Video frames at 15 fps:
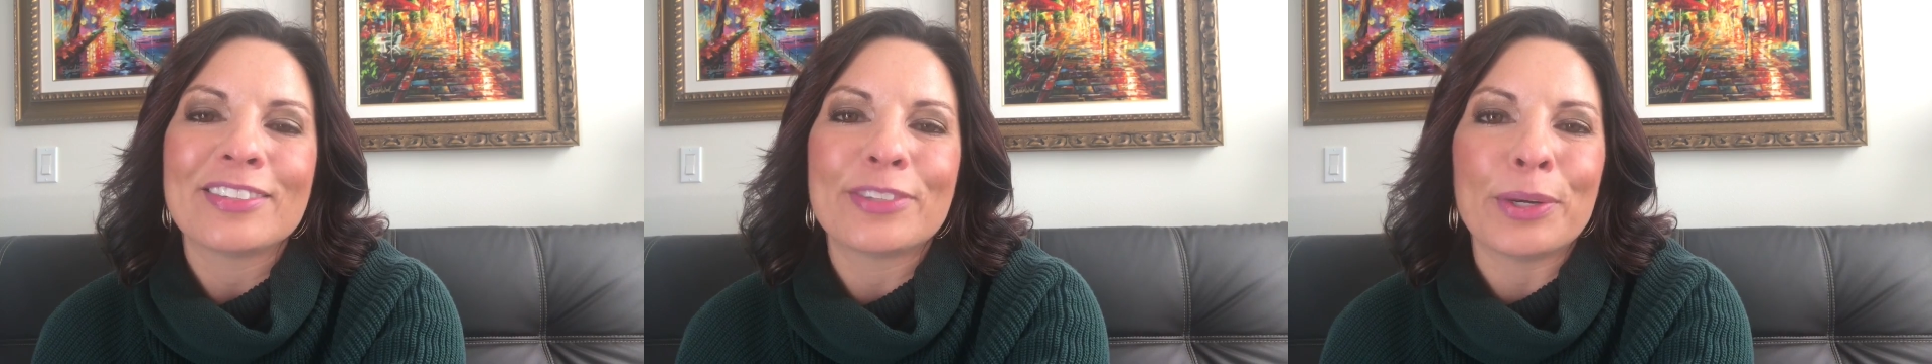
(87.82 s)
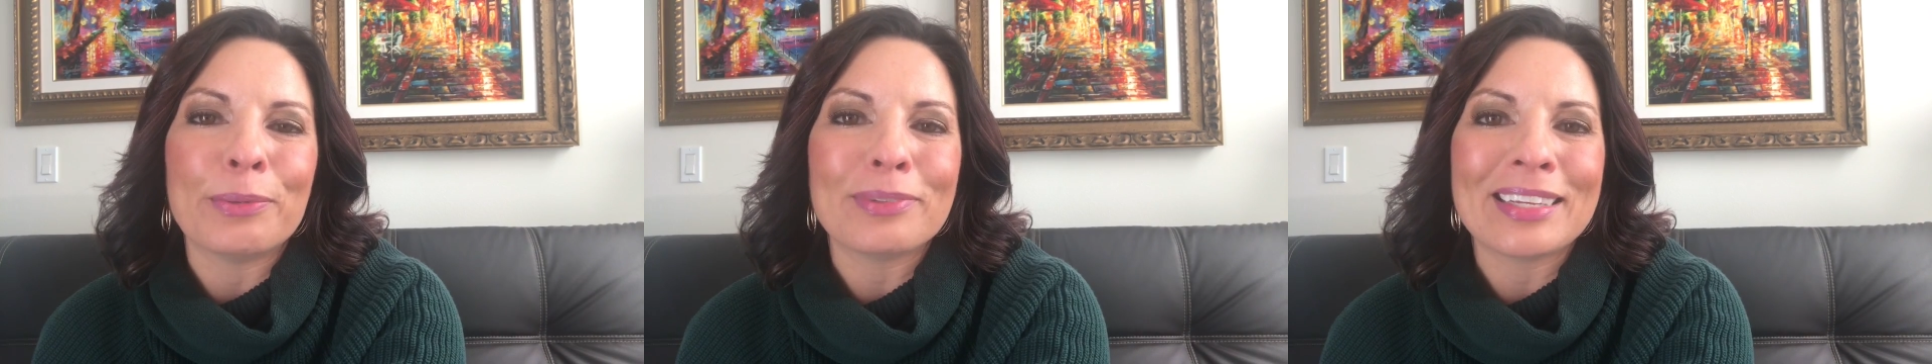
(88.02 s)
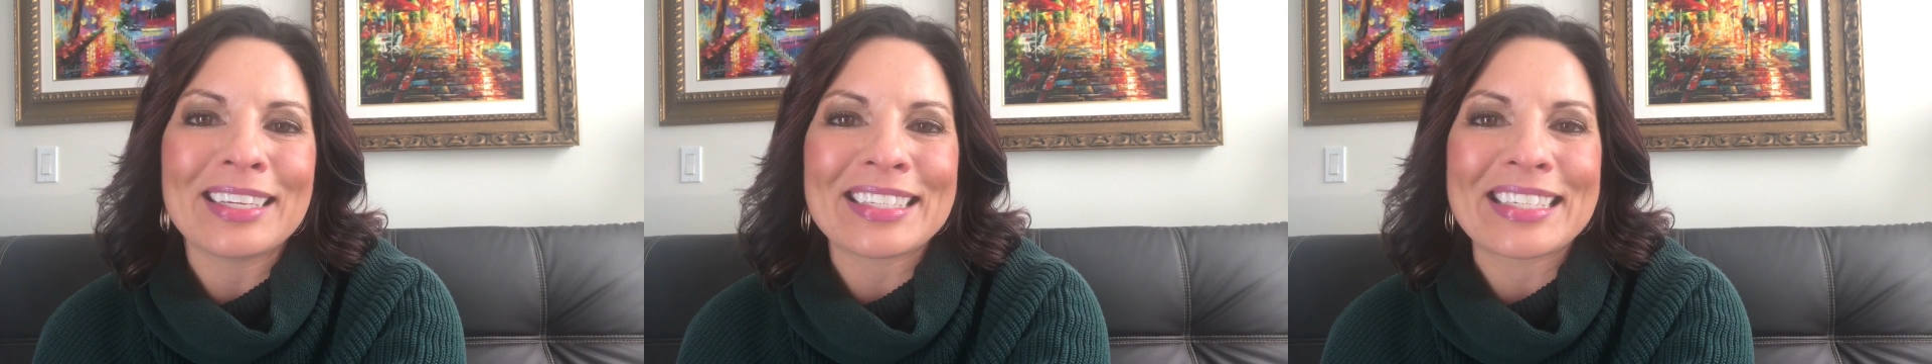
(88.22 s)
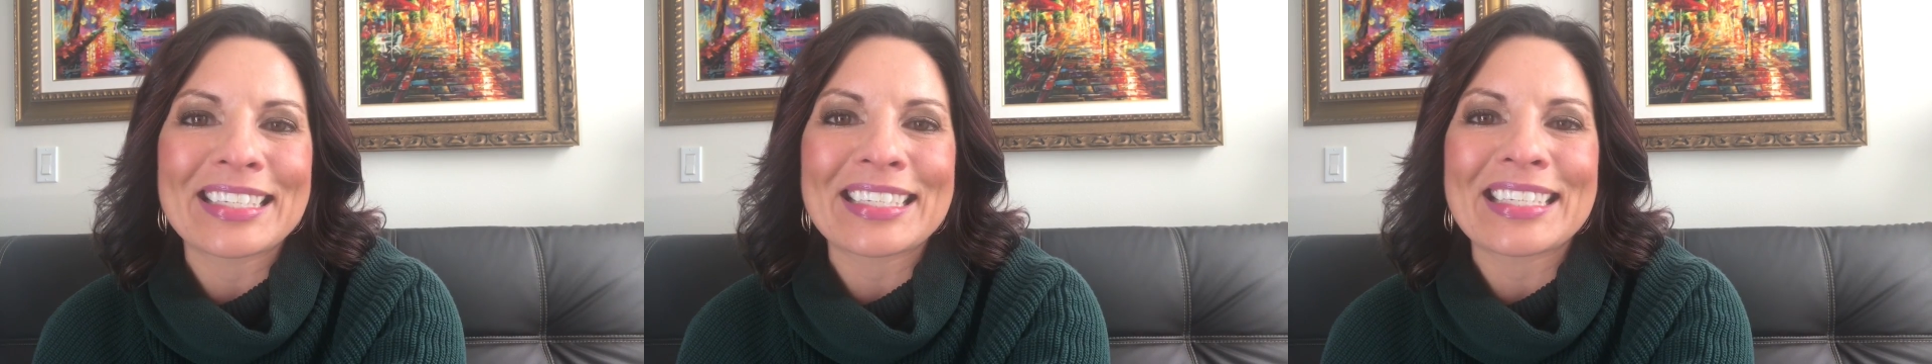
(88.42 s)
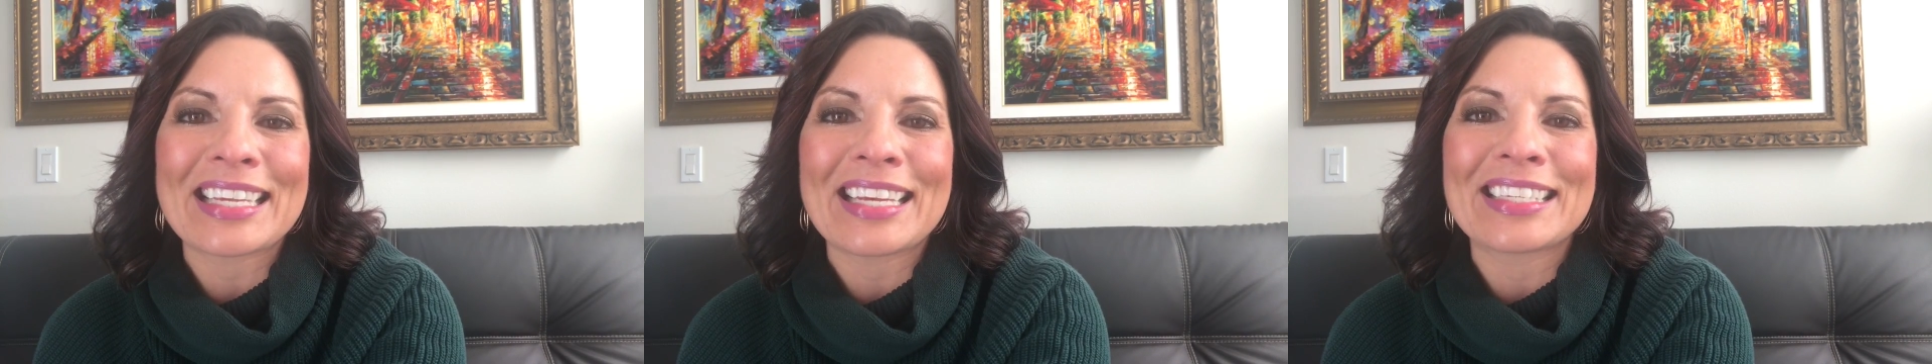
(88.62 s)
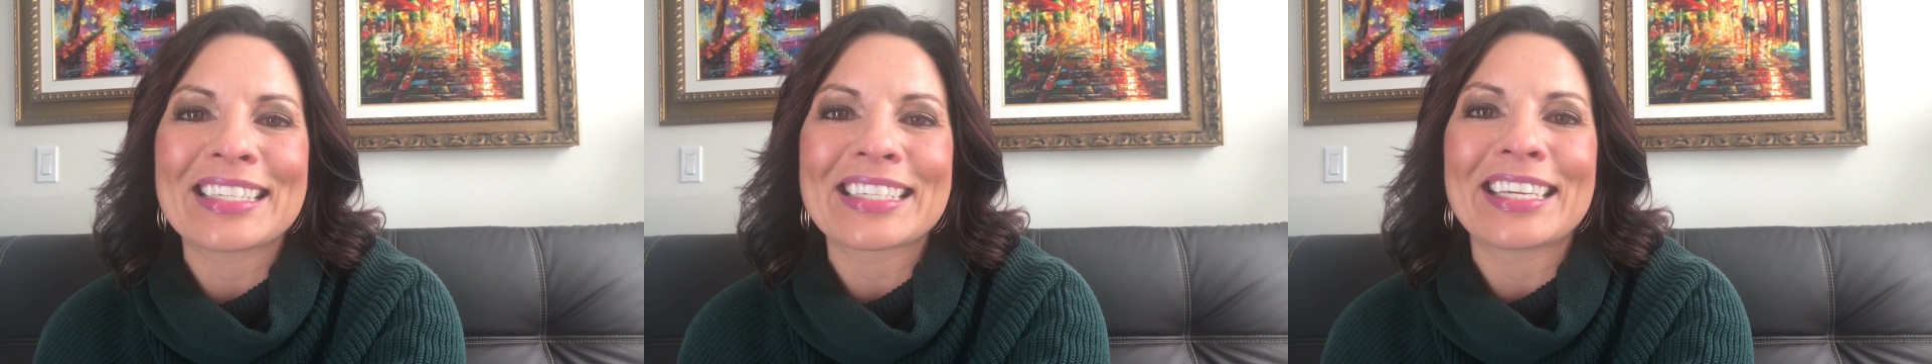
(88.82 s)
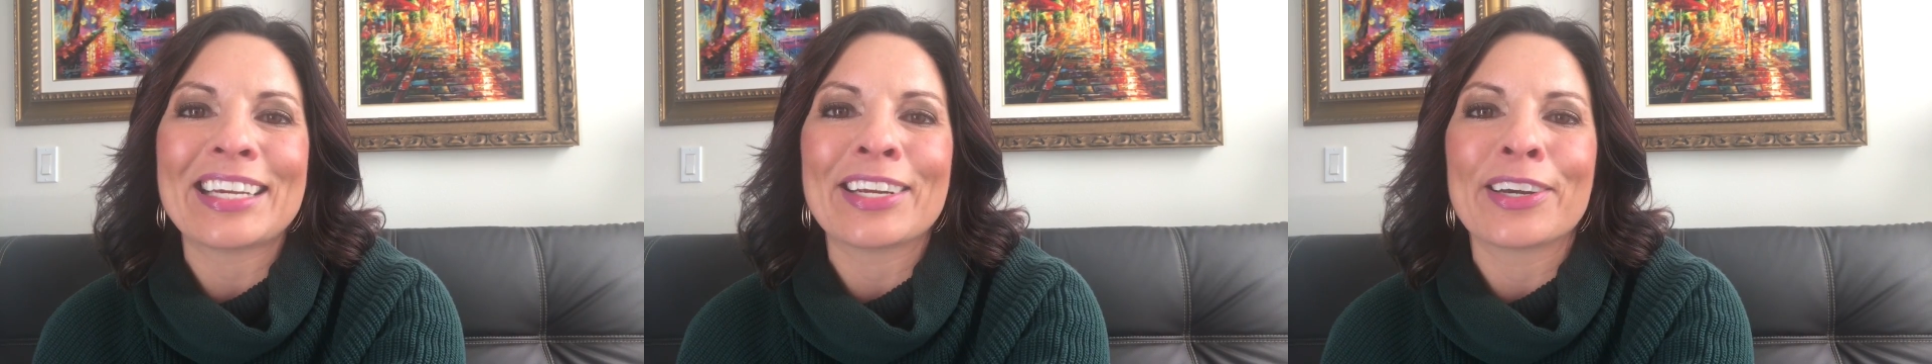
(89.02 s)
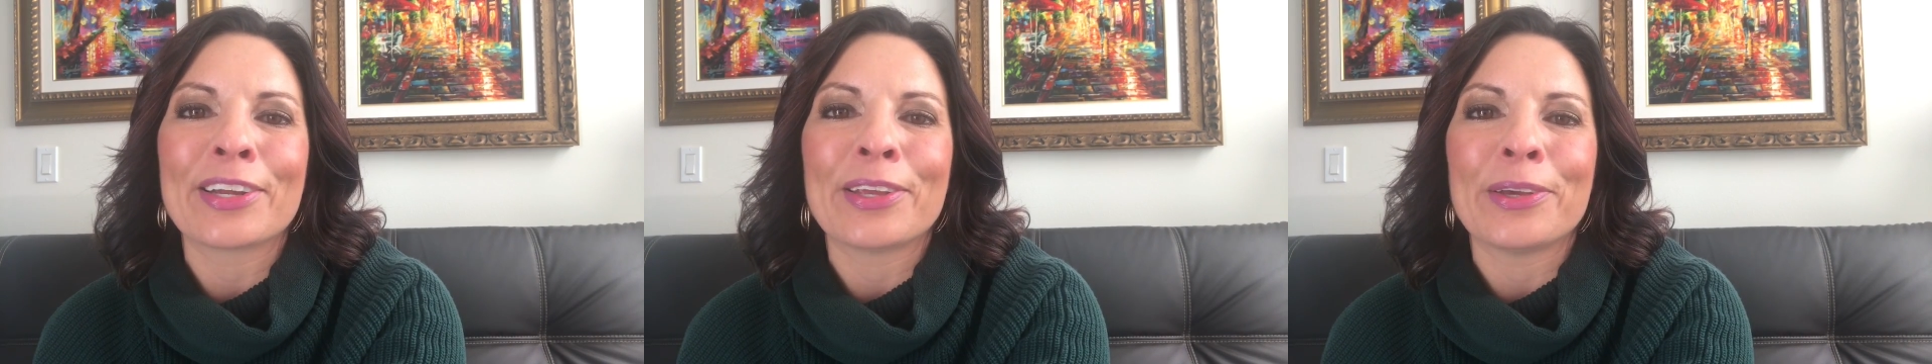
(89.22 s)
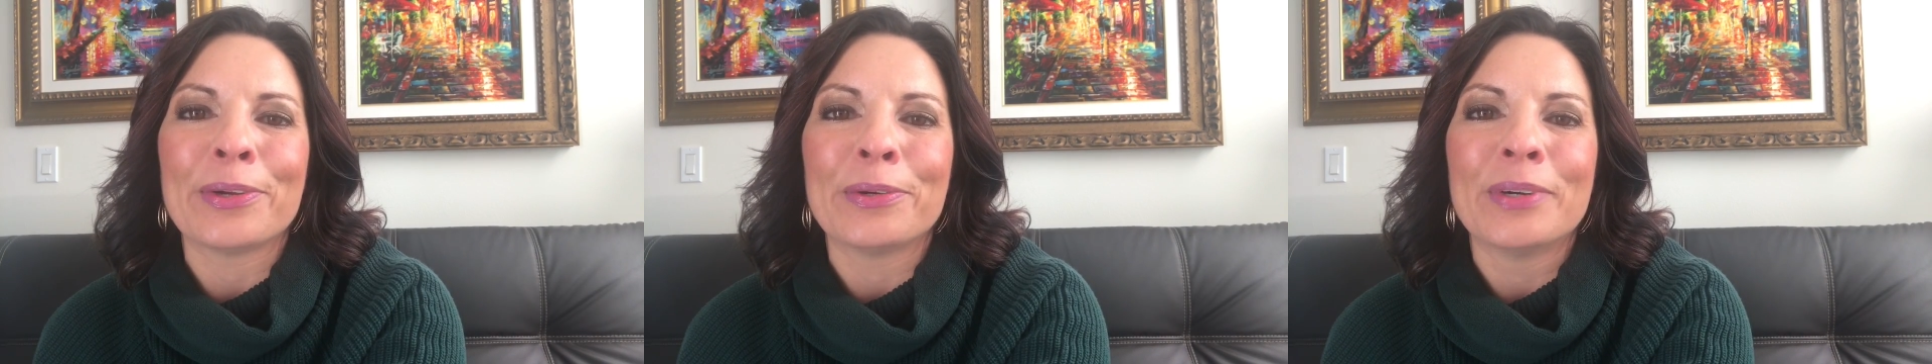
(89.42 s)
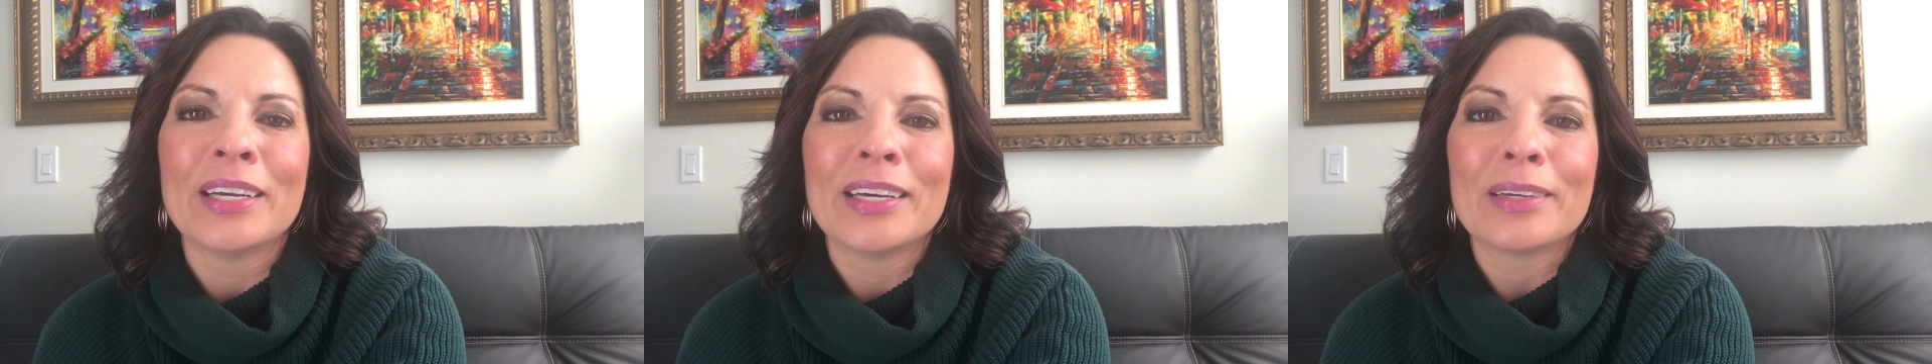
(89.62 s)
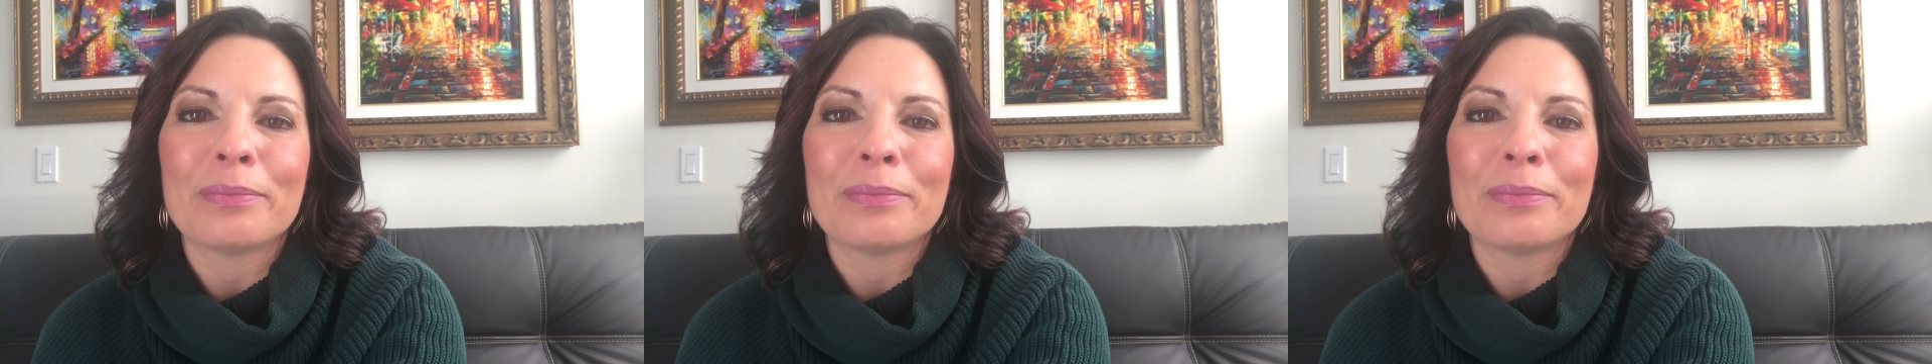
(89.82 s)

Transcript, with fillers: Don't let success scare you.